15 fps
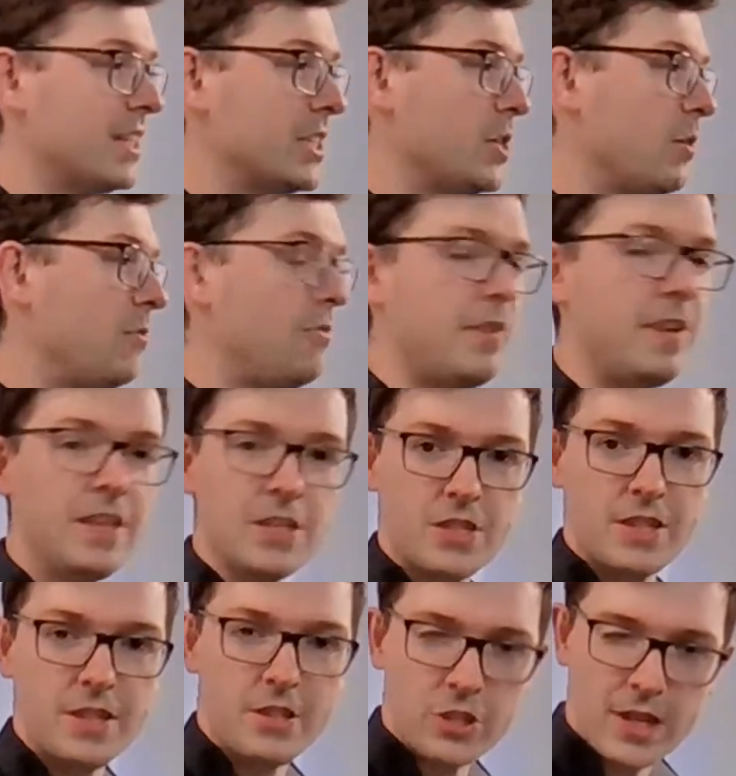So it
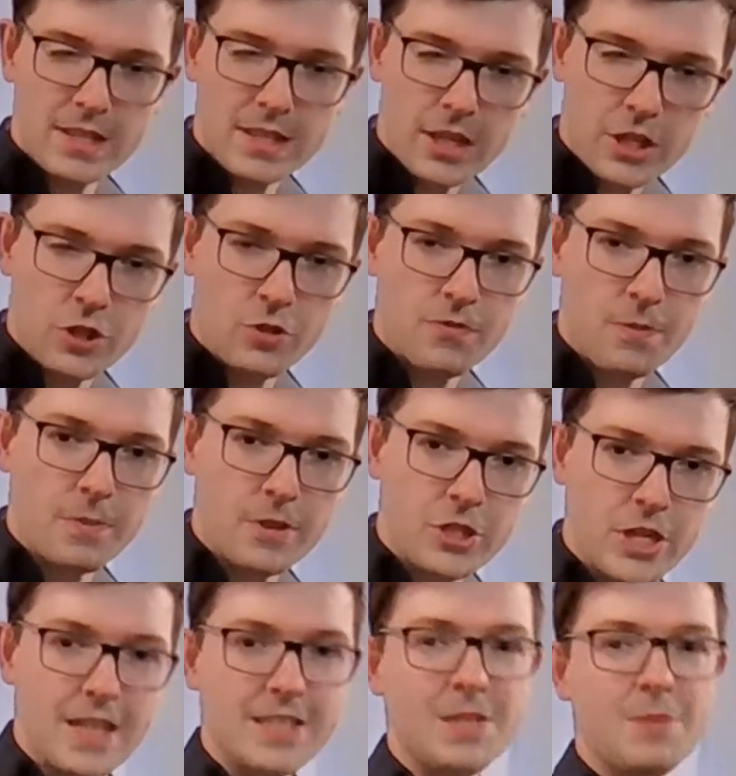feels, the transition from the
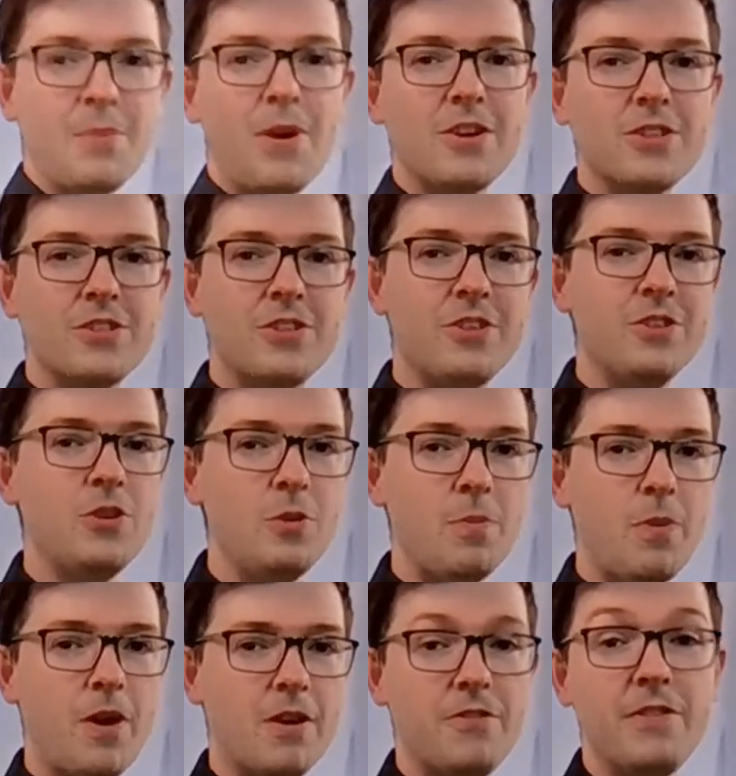jazzy part to the new
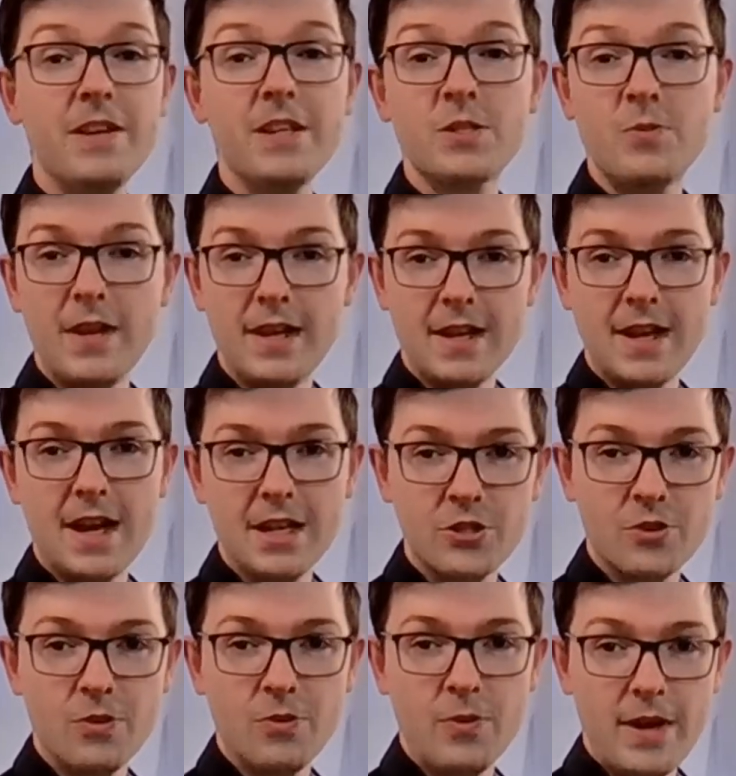part feels really
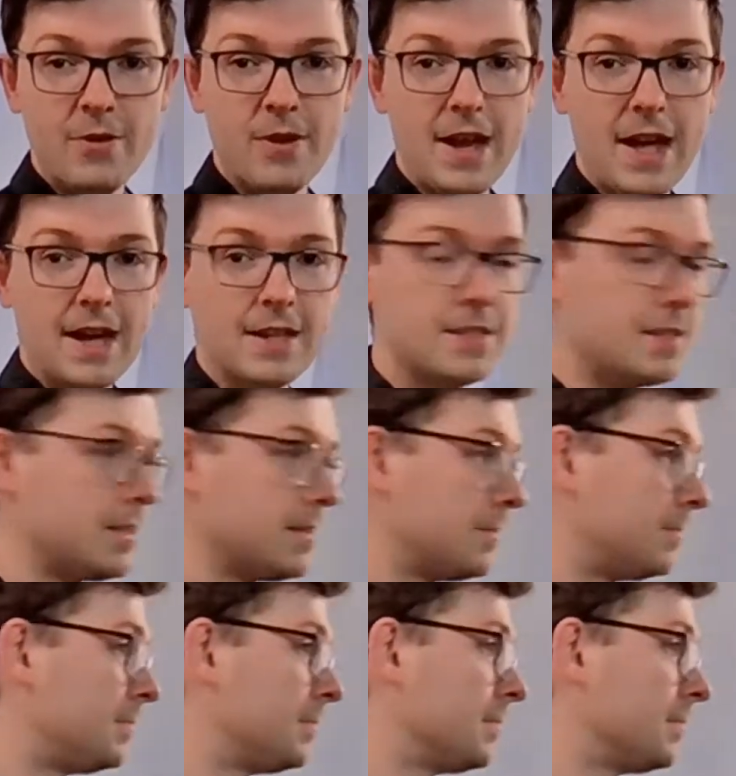natural and really relaxed.